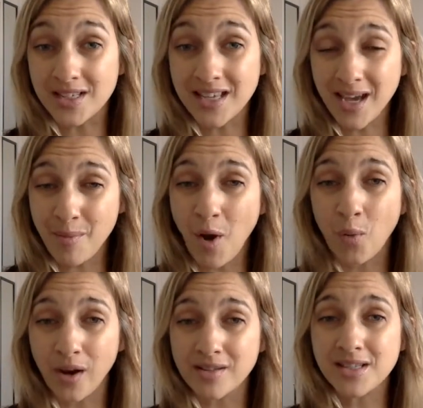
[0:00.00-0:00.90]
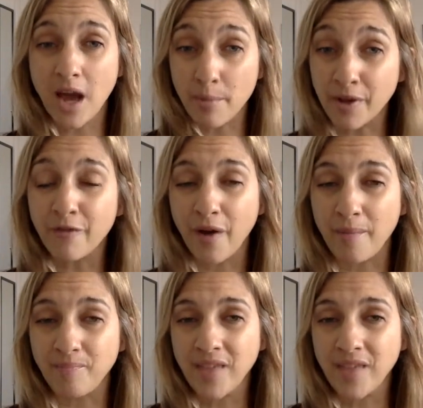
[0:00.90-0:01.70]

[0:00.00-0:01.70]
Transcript: think about where it's coming from.